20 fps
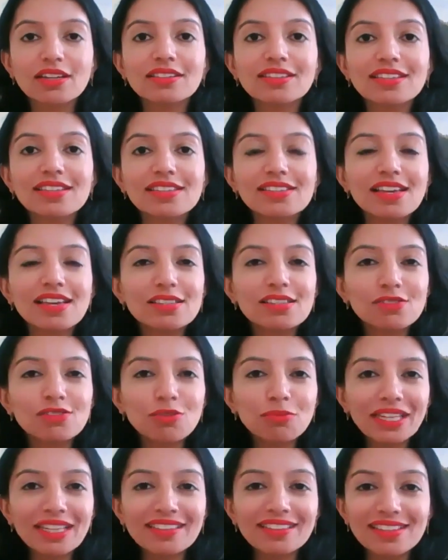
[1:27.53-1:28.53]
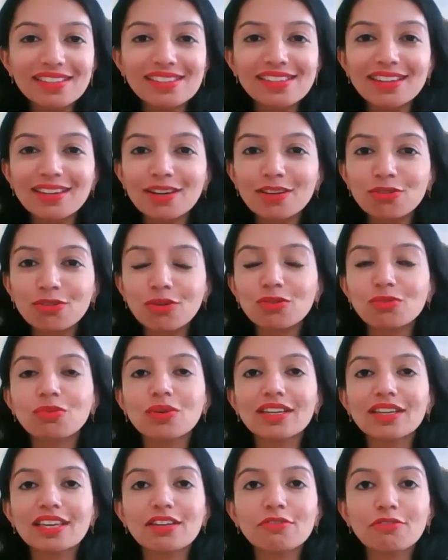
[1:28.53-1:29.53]
There are so many things that are not
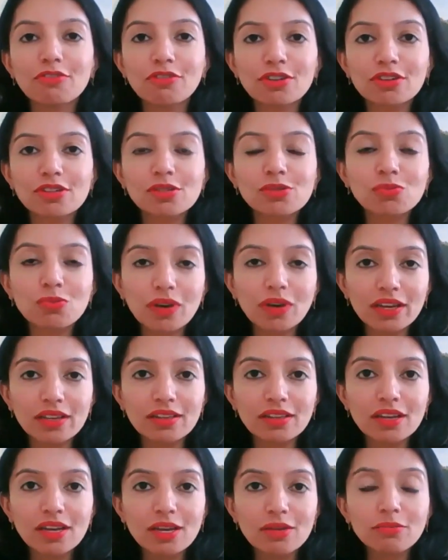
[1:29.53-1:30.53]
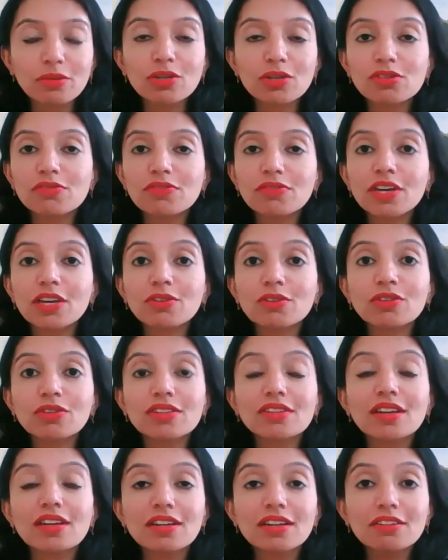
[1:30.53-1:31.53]
working for us. Why? Because we are
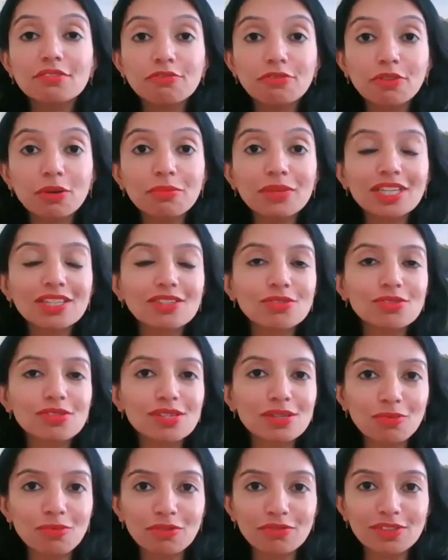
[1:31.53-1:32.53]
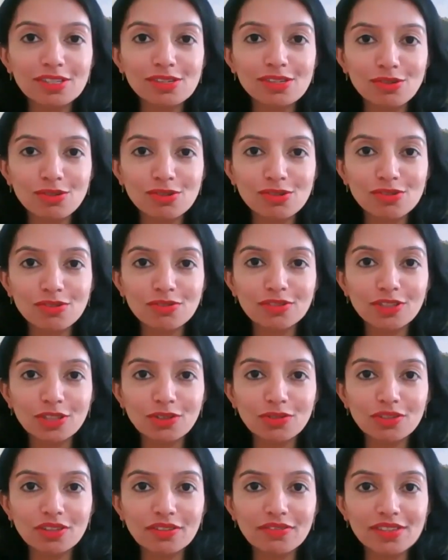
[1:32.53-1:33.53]
not conforming to some of these laws of the
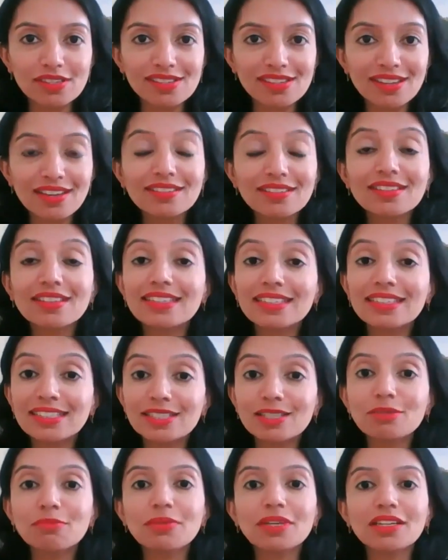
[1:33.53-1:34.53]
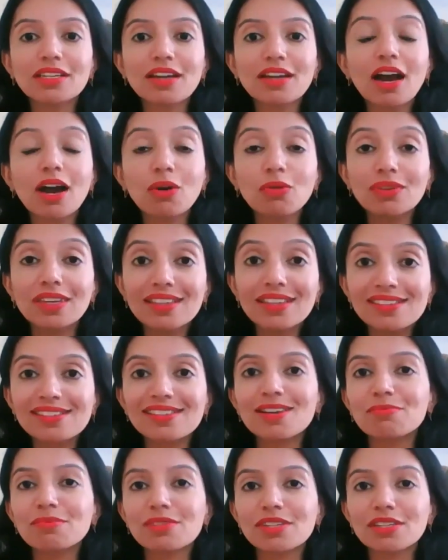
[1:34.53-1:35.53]
universe that determine how ease
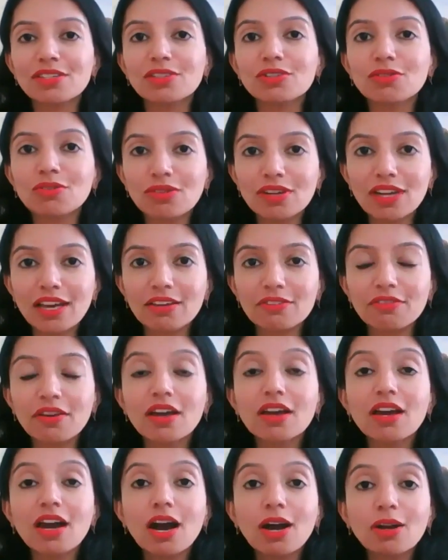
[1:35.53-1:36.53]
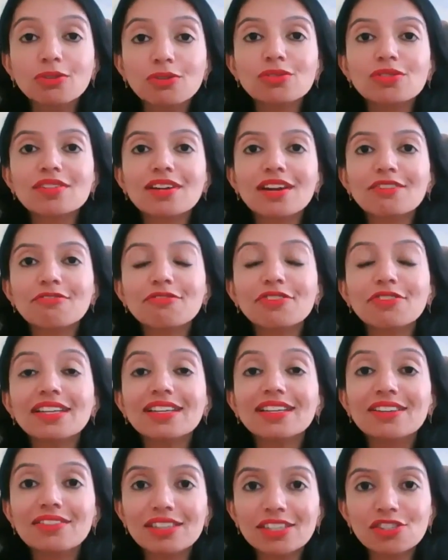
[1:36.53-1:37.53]
comes into your life, how you start
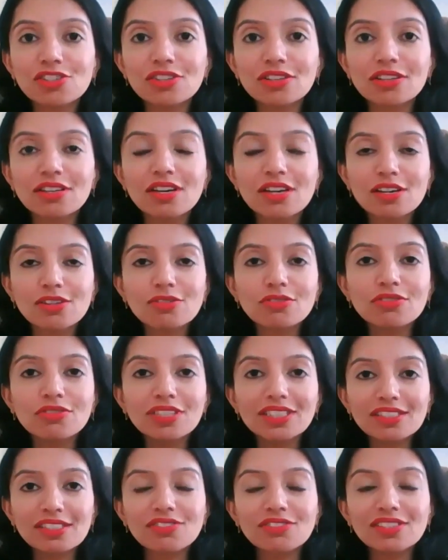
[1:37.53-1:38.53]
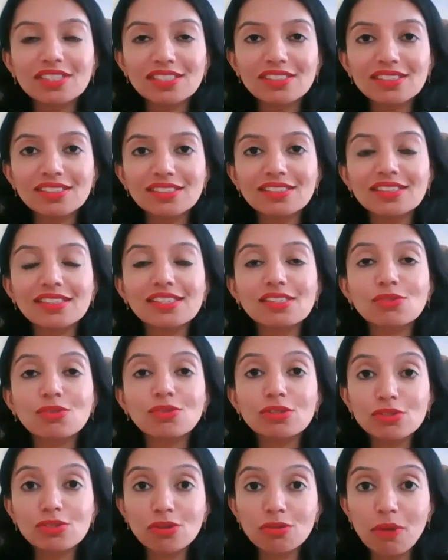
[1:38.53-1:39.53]
feeling richer. So richer is
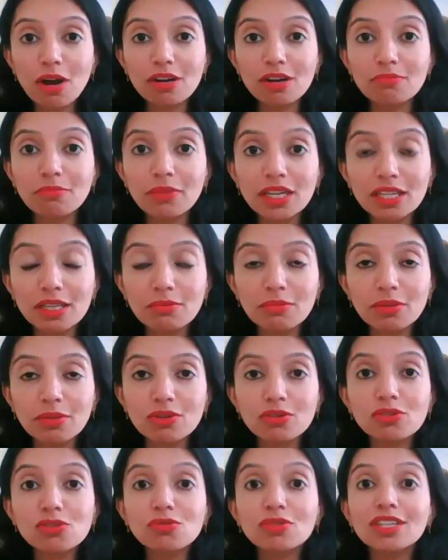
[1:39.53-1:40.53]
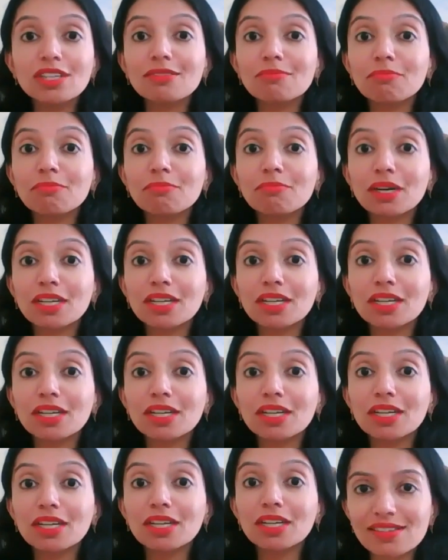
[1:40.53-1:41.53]
also about money because you need money to
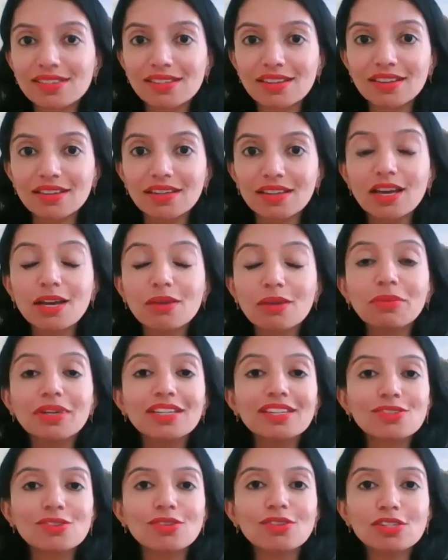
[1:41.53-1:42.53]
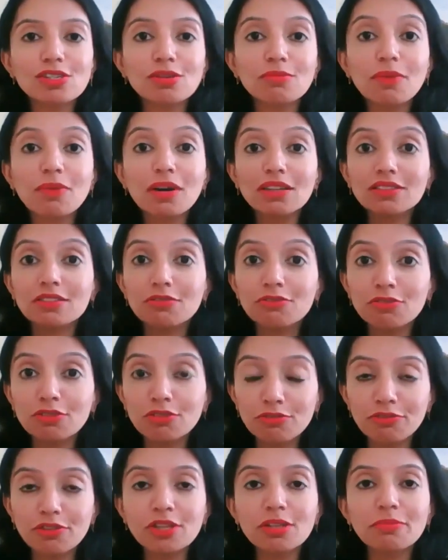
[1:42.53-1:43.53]
get things done. But it's also about the
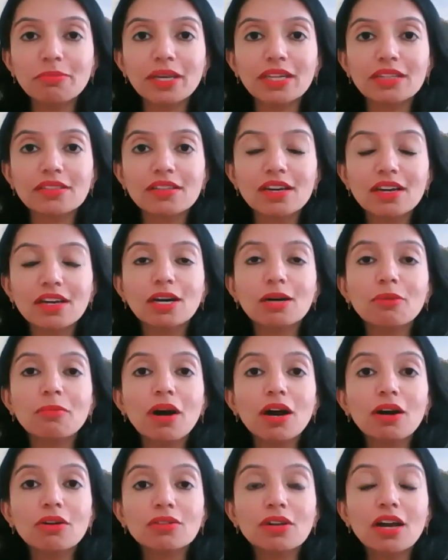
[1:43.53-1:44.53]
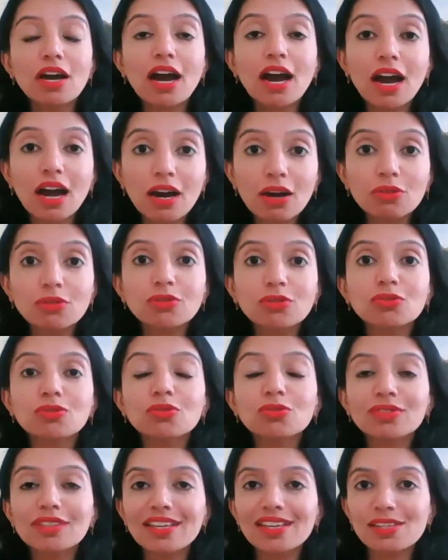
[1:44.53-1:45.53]
fulfillment, about how you
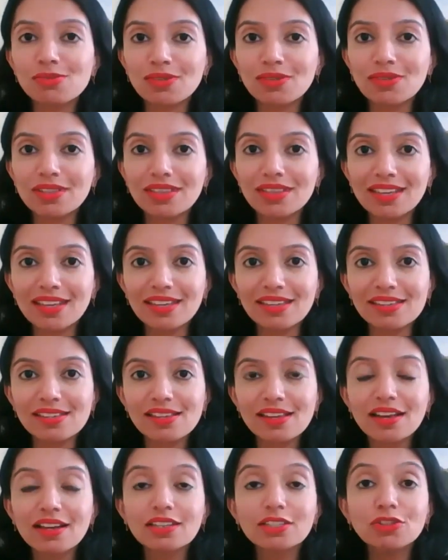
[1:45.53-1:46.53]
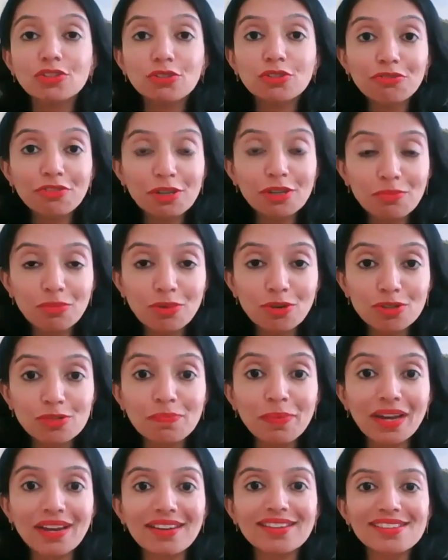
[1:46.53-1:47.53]
do things with ease. Do you feel
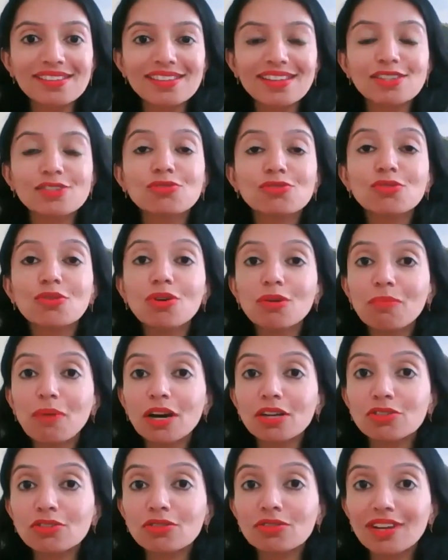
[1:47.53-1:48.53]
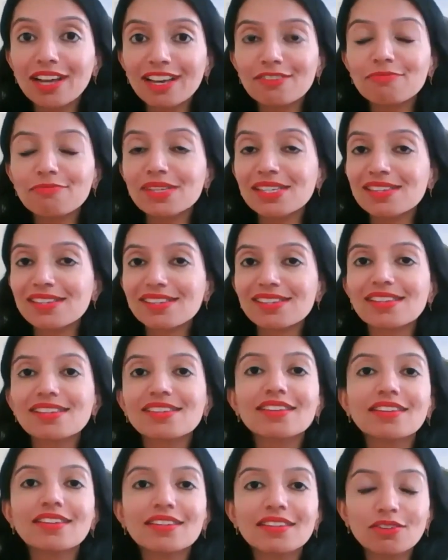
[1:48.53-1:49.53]
prosperous as you go about your life, business,
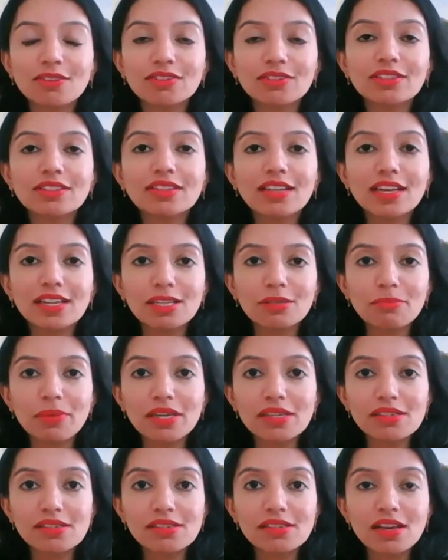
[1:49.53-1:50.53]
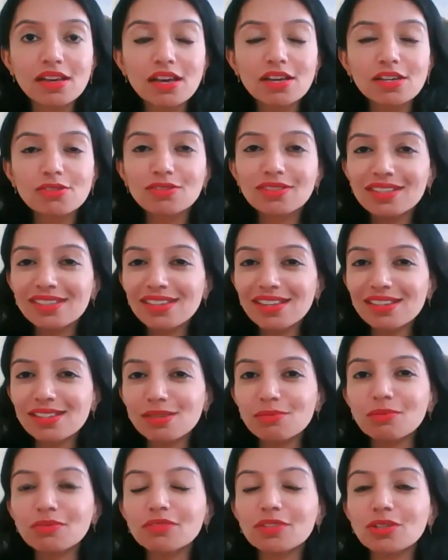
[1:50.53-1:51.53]
and career on a daily basis? So these are
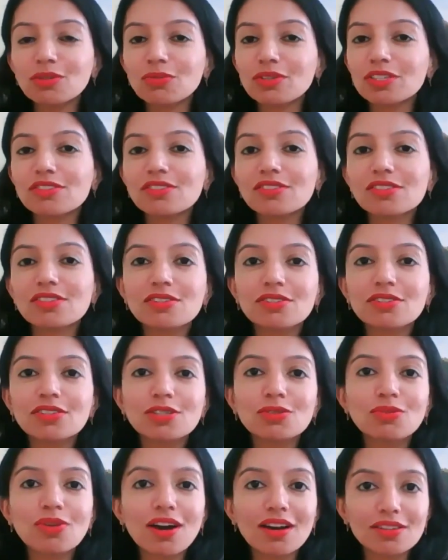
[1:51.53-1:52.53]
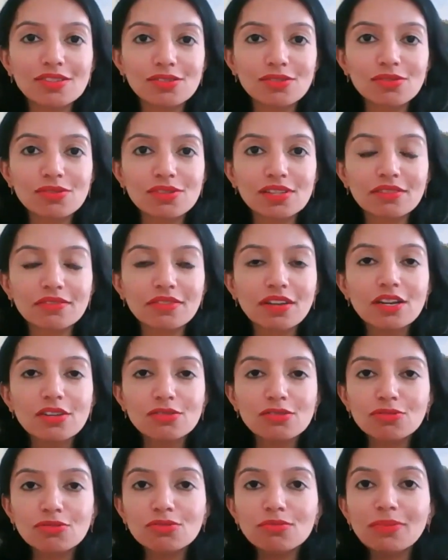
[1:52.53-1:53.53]
some of the questions you need to ask yourself.
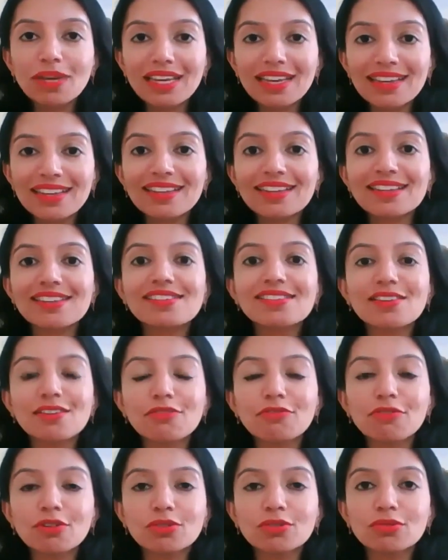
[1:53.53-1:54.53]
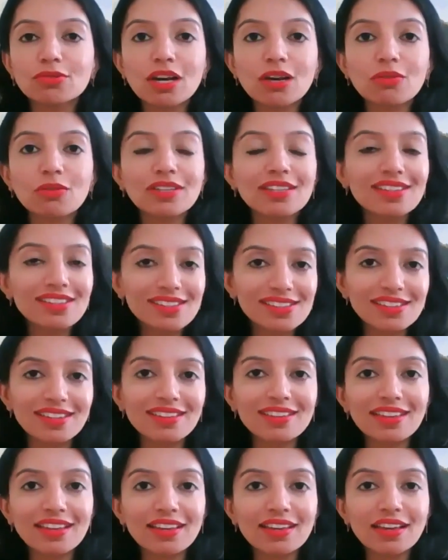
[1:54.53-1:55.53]
So to make it easier for you, now here's the
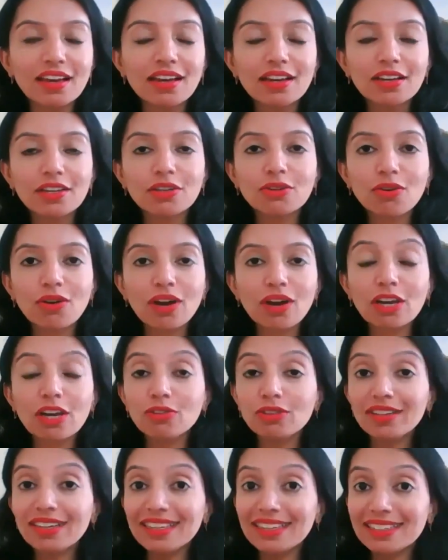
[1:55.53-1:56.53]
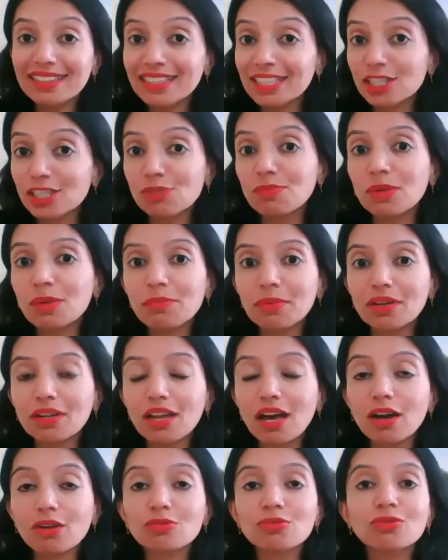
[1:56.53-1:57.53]
thing. I already teach
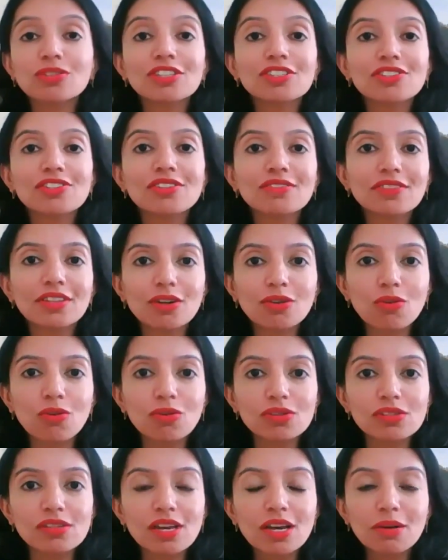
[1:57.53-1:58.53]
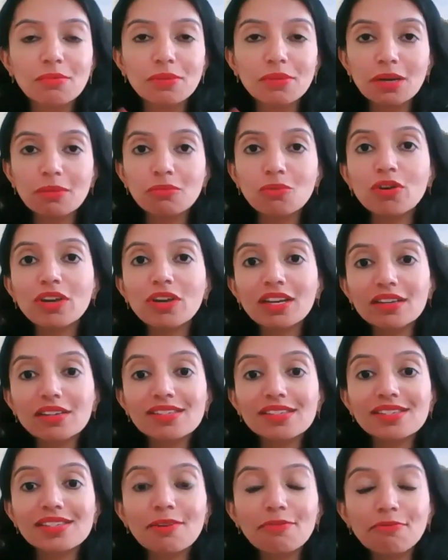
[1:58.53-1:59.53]
people how to achieve their goals, but I'm going a
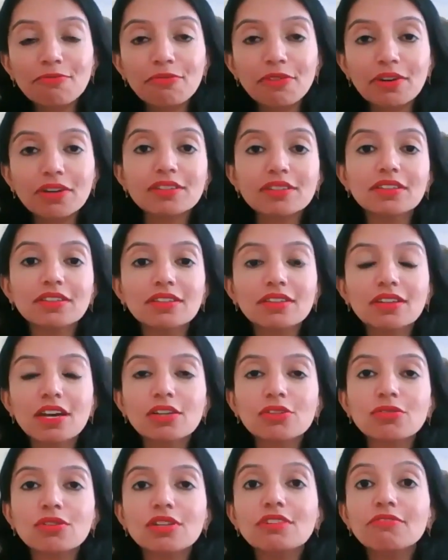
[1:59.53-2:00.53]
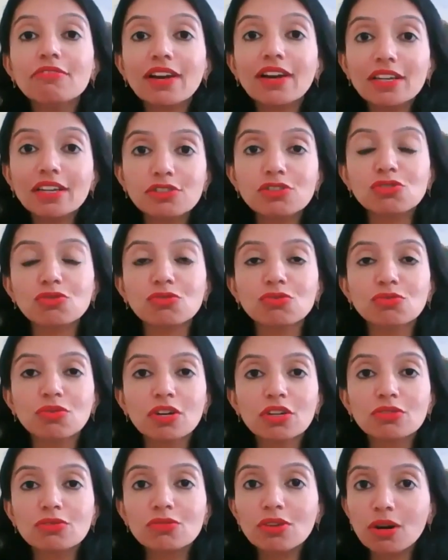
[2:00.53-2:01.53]
step further to invite you
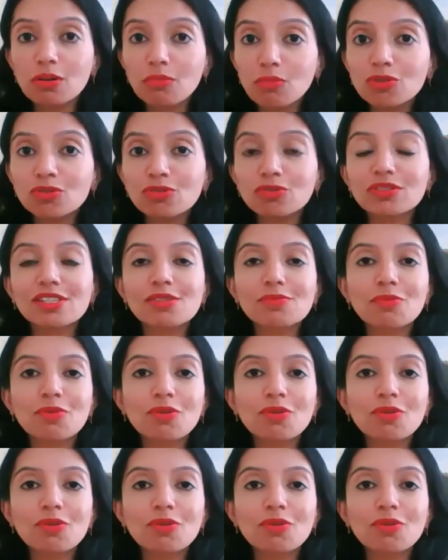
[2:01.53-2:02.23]
to come onto this